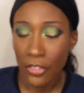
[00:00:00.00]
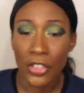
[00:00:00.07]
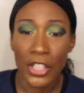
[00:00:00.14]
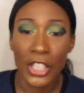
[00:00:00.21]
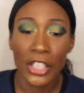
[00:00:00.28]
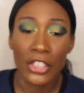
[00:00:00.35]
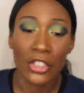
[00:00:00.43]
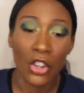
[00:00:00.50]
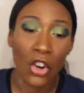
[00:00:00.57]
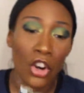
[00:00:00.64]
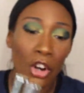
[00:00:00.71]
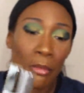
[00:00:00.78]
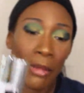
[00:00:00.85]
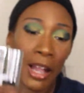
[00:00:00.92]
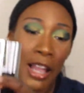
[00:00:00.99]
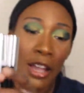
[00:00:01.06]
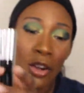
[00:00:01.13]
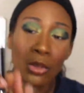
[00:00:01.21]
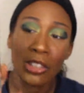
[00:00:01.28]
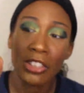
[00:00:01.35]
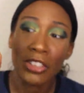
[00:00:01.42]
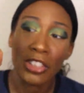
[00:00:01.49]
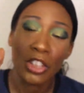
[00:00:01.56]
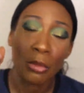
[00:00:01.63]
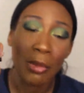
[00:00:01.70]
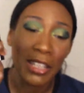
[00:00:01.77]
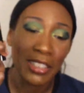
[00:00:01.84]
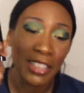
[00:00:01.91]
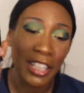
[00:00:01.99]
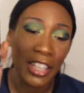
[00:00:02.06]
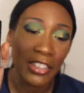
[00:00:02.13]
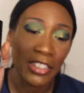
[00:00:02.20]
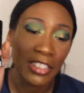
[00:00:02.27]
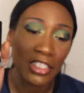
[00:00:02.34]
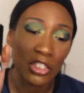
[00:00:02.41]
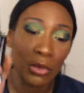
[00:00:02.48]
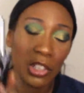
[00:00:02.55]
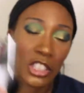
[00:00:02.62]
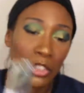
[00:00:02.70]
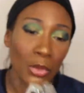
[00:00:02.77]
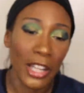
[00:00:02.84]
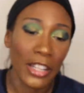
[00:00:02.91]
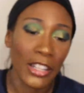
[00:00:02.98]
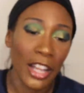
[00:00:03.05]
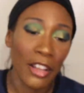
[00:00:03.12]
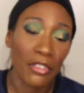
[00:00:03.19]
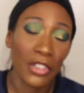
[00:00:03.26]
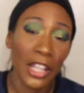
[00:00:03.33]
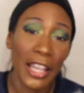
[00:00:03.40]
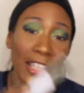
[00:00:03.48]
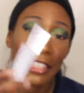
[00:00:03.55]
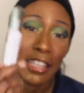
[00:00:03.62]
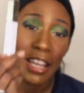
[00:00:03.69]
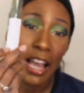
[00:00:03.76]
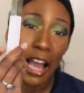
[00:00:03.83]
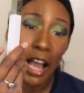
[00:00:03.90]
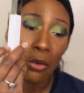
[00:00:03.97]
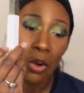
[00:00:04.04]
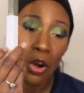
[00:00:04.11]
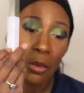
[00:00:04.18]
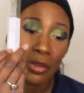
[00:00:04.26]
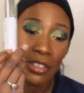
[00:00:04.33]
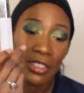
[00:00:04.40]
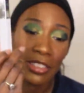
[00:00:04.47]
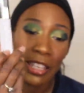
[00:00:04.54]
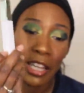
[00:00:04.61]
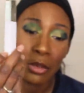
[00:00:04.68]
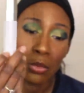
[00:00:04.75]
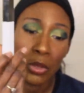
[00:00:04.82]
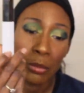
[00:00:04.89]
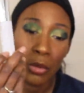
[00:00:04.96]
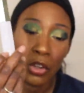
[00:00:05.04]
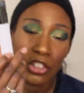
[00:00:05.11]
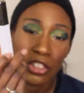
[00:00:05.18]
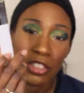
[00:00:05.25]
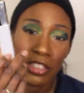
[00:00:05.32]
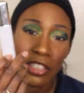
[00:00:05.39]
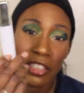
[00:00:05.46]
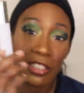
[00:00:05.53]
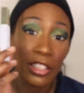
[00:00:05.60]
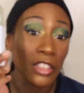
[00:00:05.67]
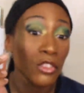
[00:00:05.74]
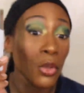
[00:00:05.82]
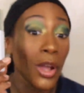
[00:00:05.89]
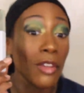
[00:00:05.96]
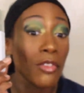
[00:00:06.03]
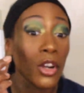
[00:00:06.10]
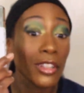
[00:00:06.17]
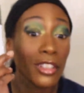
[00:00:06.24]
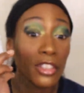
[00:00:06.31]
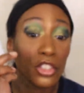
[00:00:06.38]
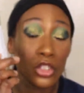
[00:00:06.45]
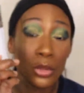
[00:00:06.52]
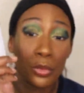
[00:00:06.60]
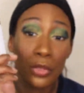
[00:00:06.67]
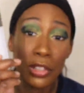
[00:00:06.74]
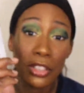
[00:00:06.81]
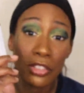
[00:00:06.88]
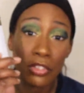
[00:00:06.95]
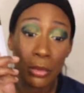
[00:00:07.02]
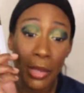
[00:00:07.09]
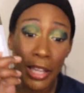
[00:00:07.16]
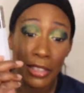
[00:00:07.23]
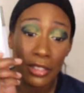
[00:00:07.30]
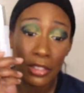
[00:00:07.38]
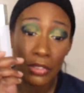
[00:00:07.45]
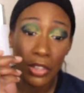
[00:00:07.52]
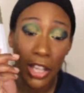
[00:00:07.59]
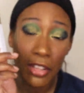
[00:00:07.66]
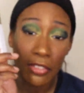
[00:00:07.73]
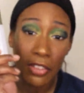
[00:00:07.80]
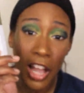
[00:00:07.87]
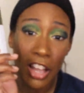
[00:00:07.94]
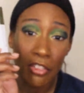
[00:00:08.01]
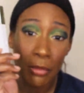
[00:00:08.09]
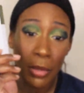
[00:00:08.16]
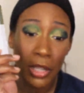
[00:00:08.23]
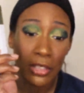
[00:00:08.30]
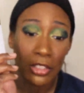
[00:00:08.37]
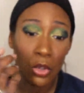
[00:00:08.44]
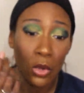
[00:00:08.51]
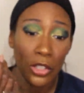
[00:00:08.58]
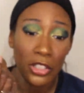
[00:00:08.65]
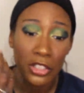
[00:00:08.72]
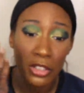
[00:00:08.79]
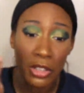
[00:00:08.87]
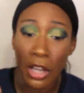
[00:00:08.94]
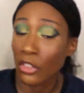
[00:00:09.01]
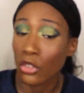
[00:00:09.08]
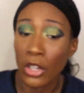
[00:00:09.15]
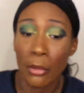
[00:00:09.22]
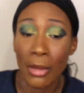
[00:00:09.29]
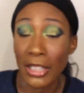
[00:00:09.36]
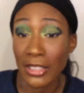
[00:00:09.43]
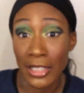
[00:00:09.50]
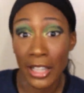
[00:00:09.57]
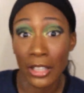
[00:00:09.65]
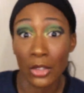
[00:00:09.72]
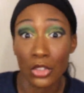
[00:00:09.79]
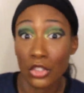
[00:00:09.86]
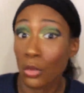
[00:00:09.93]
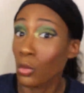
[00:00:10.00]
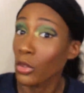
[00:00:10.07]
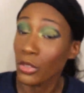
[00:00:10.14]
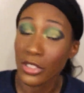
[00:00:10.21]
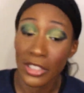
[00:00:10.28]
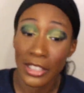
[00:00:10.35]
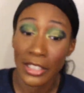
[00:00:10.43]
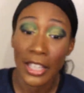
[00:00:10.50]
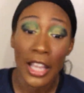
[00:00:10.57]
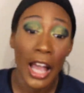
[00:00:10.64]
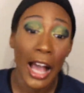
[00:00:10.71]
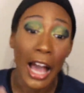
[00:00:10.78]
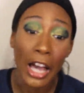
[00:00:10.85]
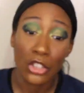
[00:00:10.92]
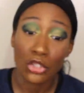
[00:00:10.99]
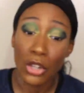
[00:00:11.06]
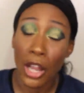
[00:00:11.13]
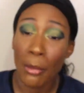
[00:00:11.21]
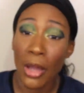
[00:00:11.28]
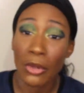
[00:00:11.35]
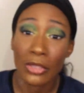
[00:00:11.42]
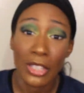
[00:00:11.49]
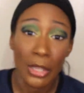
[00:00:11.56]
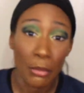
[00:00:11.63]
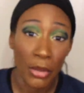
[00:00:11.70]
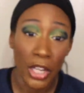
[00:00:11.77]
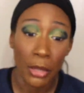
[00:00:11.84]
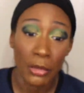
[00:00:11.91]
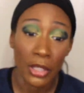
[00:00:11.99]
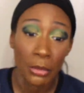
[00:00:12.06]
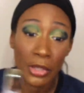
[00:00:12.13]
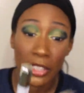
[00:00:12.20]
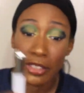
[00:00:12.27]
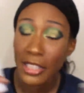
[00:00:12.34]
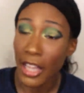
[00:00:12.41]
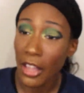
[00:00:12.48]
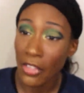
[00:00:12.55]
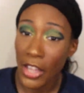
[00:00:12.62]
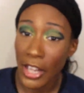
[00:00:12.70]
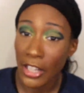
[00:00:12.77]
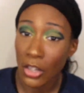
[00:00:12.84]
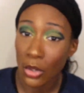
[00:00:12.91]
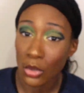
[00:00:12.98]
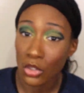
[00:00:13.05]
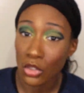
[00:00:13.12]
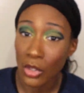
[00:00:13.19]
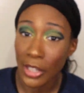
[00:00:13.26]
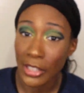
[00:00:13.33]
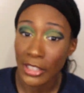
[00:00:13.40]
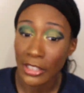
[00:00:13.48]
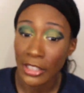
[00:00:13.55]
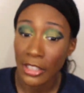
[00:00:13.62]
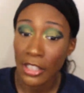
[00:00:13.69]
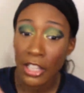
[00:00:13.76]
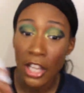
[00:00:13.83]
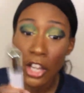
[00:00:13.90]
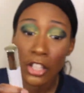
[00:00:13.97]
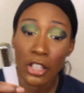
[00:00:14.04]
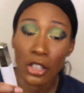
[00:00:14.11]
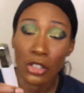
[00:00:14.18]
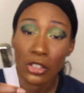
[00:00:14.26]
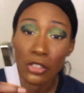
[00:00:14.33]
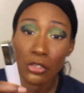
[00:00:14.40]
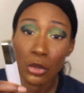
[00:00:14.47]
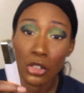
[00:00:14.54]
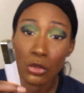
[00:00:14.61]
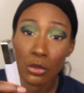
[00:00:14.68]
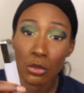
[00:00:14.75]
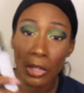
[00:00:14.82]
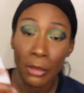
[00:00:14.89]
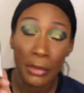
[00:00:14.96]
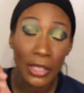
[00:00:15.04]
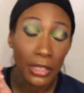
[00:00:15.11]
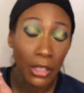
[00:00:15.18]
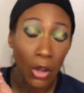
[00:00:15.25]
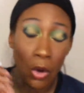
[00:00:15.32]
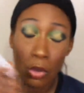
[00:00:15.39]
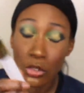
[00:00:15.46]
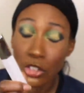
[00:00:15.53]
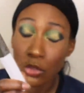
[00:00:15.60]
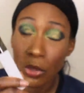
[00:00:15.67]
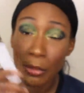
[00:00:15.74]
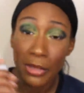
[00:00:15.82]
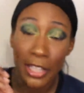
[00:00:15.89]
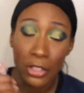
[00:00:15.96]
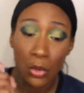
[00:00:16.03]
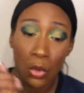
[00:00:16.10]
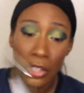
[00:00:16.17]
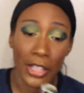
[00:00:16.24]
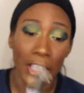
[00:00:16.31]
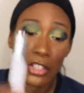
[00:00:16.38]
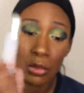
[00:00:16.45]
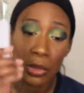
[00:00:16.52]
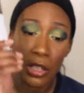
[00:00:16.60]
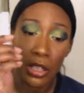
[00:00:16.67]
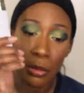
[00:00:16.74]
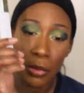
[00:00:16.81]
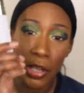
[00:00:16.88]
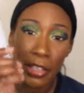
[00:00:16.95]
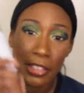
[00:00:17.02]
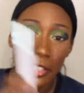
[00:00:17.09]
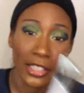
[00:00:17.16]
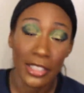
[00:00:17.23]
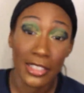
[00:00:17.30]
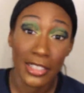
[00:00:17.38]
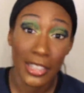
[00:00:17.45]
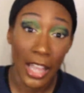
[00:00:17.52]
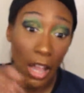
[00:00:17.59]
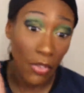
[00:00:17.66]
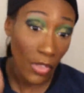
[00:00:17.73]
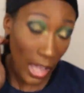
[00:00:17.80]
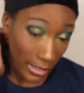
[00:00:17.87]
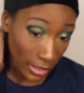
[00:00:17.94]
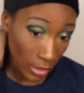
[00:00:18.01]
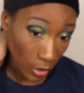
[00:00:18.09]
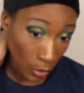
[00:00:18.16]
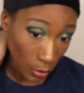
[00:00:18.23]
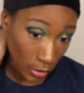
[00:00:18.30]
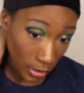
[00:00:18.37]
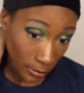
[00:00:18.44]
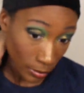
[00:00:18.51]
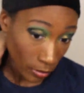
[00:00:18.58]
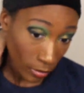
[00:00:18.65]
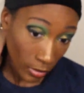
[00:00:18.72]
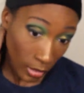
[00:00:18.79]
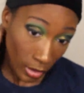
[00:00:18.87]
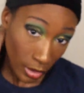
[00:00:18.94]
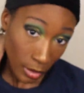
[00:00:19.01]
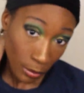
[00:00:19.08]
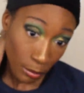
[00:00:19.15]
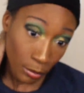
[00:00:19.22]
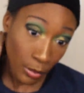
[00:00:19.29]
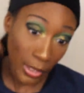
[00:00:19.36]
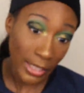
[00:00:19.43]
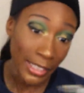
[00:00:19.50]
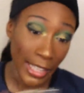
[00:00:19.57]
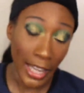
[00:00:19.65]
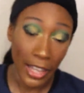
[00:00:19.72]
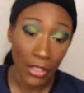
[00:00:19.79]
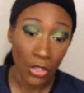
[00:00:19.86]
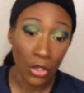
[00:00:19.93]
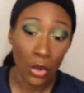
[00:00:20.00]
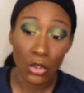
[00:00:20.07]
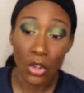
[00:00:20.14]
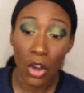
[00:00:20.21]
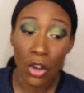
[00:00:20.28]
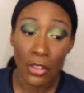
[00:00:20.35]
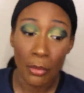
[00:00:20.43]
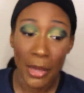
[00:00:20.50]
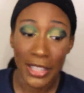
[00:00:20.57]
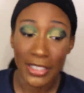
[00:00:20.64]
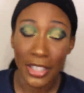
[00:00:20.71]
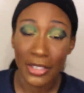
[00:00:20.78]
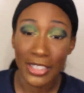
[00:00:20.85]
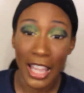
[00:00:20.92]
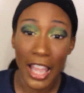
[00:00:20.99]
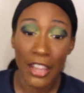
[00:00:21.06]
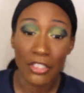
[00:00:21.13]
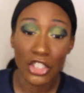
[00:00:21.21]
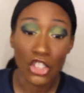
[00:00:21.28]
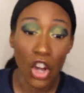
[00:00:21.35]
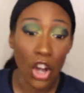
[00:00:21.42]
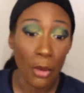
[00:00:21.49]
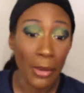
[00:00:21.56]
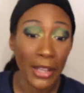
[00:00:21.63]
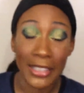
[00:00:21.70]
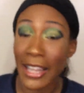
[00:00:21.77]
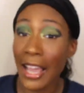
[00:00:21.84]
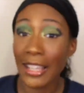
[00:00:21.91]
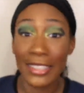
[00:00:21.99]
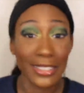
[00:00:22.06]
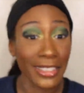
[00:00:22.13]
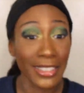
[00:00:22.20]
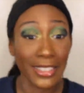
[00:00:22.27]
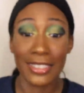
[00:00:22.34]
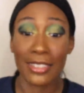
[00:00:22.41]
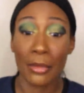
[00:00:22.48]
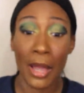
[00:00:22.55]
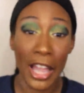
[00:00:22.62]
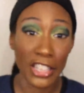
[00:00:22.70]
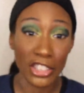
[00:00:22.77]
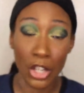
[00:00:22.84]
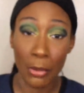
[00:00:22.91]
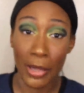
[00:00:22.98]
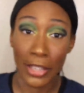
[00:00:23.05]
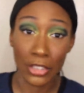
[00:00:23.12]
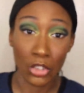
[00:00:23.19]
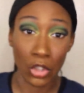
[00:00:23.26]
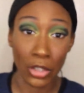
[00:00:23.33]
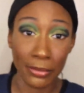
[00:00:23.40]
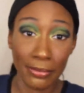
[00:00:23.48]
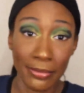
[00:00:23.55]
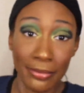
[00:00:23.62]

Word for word: these are my holy grail mascara situations right here i feel like i will always like repurchase this even though i've heard there's a dupe for this from essence for like five bucks according to andrea montanaro so we'll see i'll try them out and compare them and then we can see how that goes so i need to get on sephora i mean ulta's website and order that so we can compare it to this and see how that goes but yeah, those are all the mascaras I have to talk about. Now let's get into some eyeshadow palettes, girl.